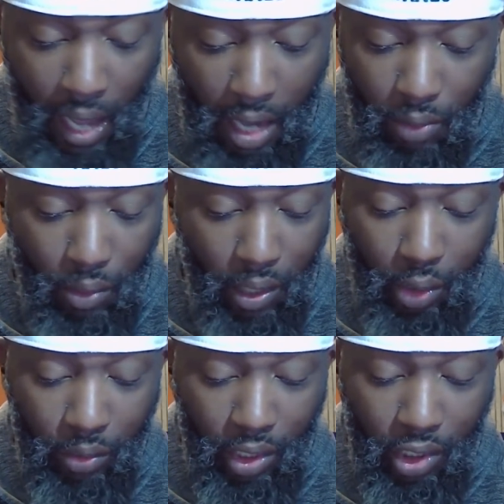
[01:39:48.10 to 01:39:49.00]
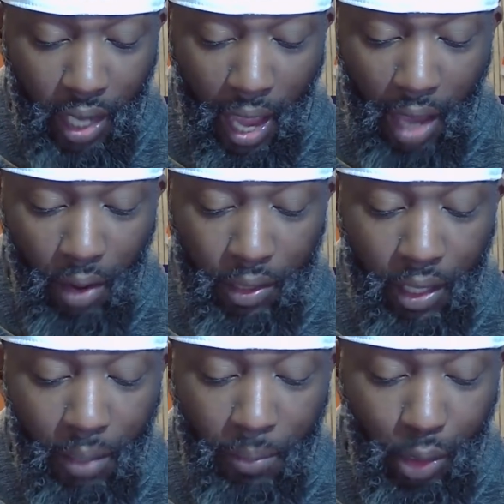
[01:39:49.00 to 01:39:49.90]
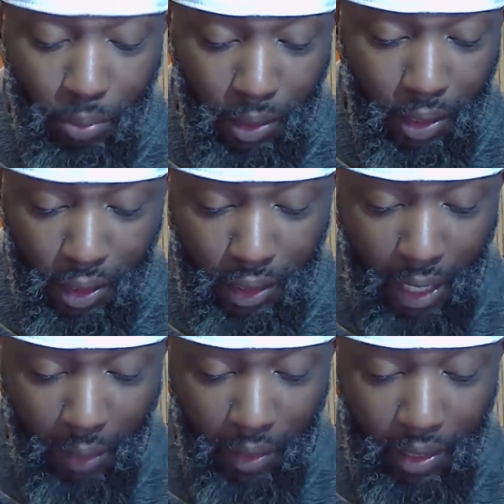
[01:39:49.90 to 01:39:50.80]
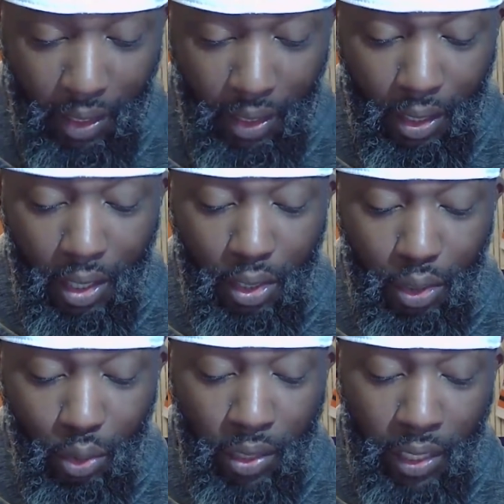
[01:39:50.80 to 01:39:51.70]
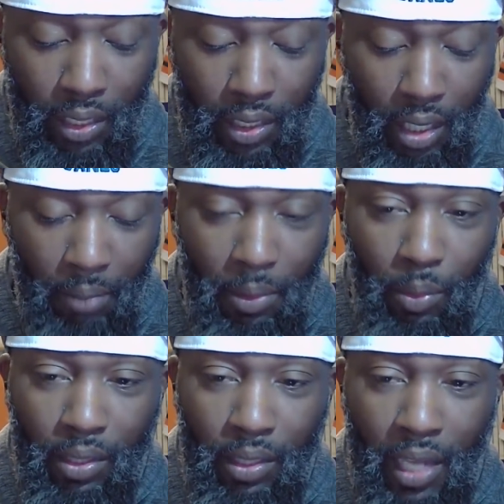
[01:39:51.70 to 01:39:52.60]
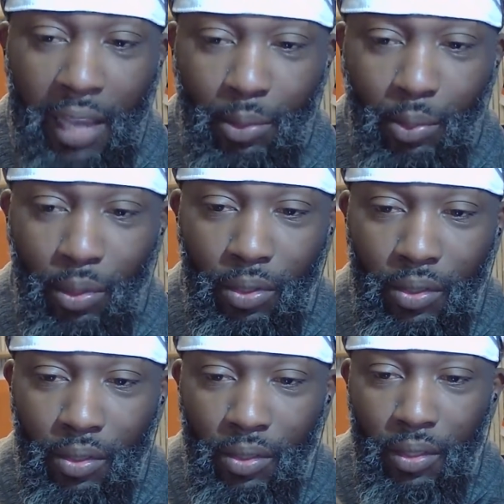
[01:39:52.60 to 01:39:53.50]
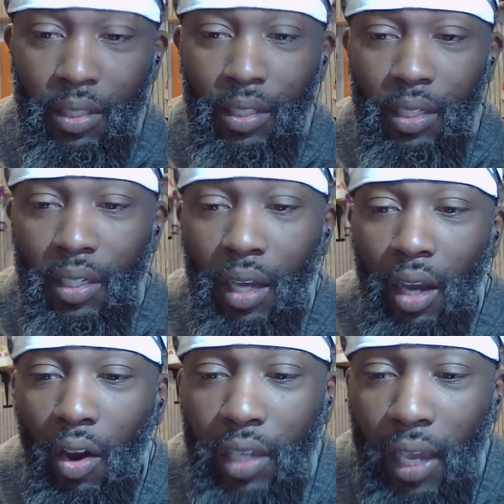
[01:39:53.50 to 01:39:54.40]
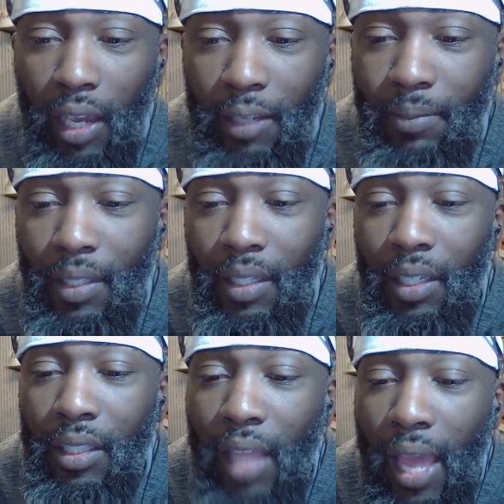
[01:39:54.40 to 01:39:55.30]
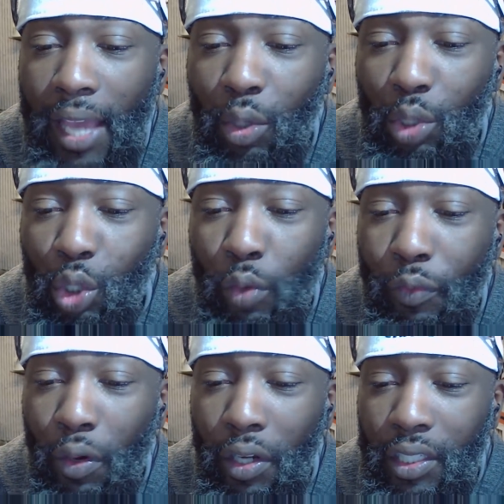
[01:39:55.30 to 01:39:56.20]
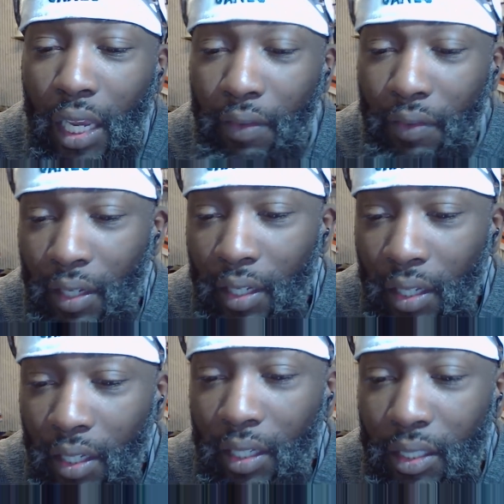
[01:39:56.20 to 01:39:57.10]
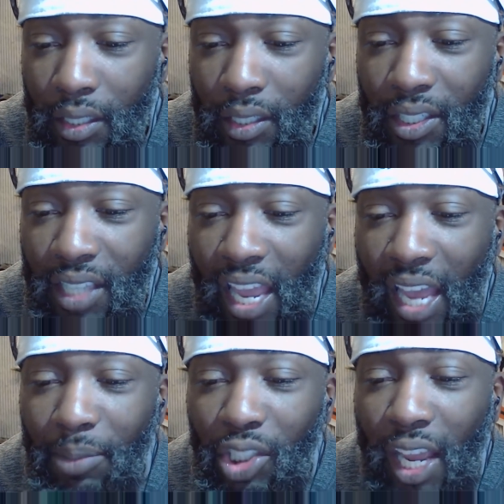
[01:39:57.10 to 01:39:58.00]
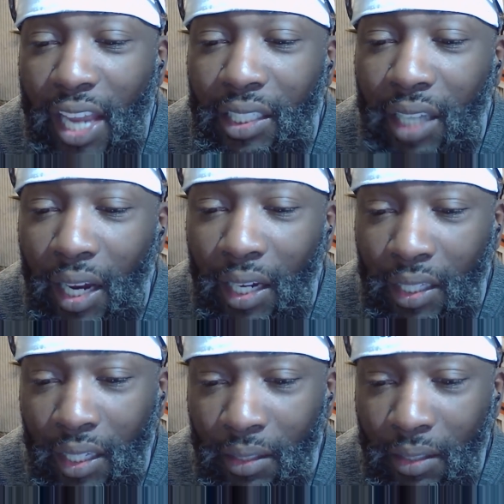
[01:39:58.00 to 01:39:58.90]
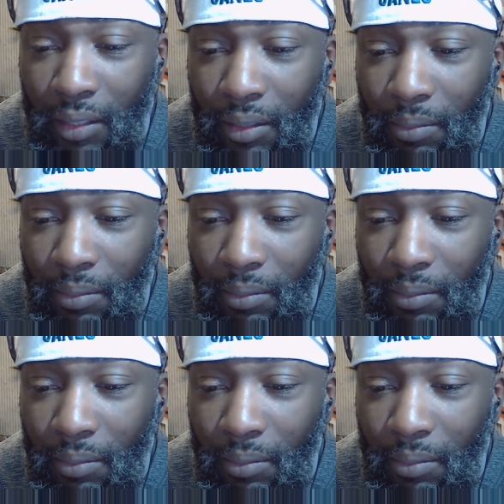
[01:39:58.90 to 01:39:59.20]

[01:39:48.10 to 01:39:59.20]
I don't want you in the chat. I don't care about you being in the chat right now. You didn't tell me what the names were. Okay. Thank you, 247. Zam J. Duncan.